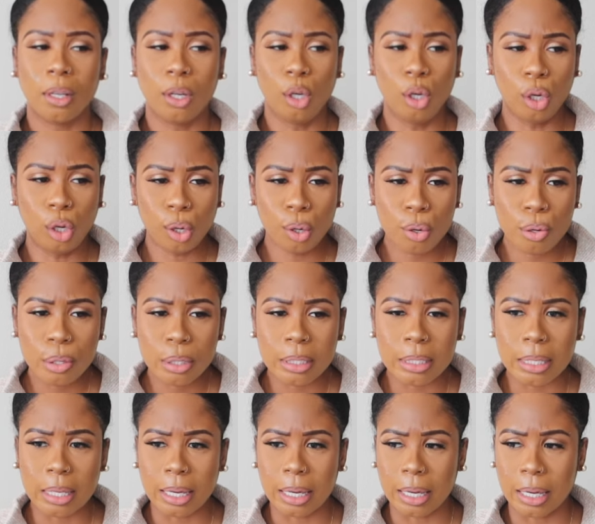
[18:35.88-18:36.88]

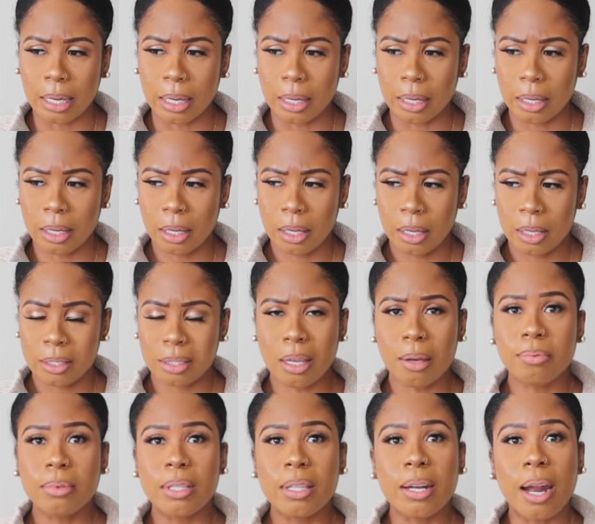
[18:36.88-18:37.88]
Losing
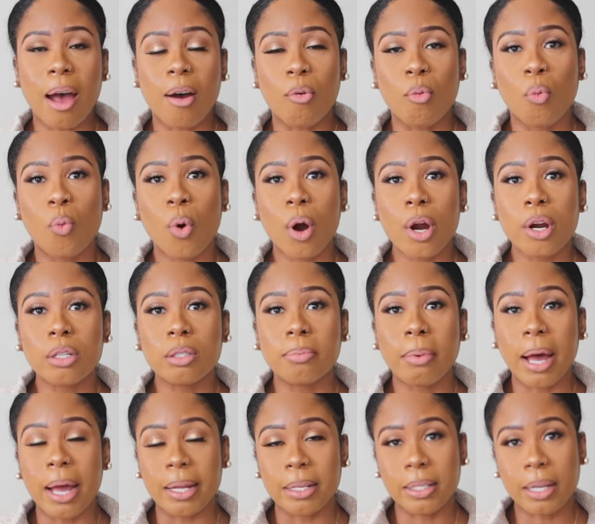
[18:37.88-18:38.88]
something that I worked
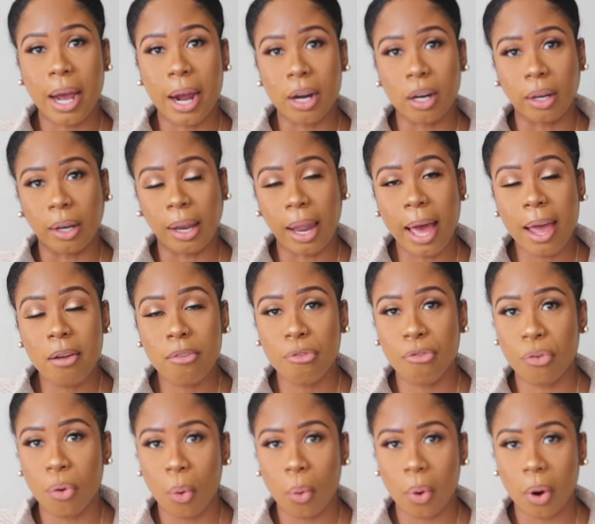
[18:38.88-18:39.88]
my entire life
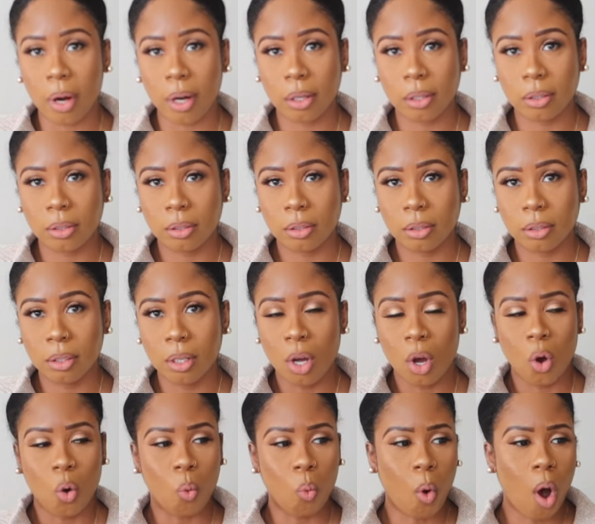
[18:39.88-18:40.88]
for.
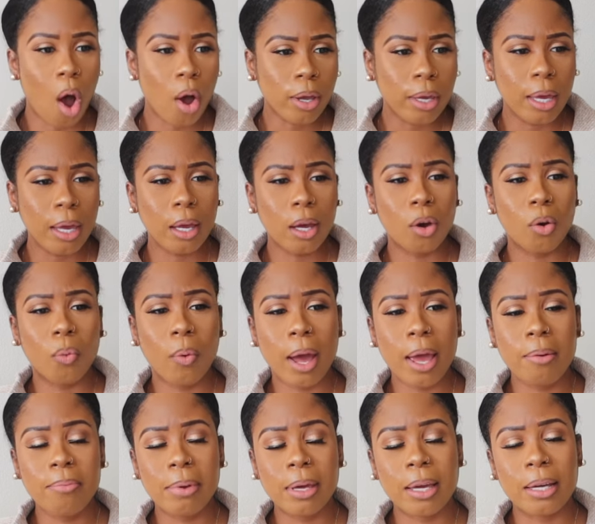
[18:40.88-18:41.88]
Walking
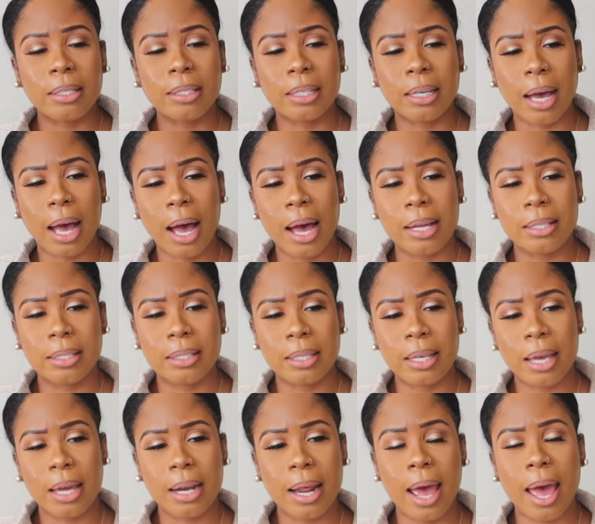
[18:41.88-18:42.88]
away because God
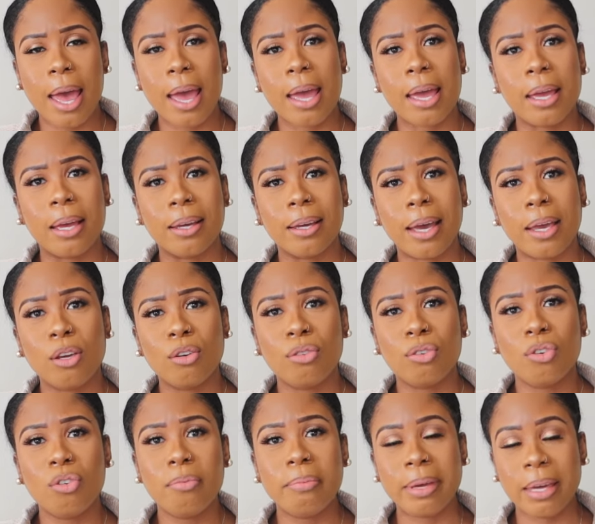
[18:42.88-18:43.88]
said, Hey, can you
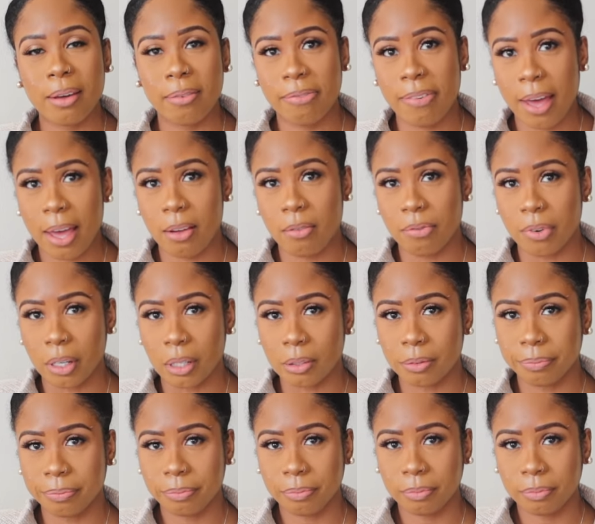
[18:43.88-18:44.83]
do me a favor?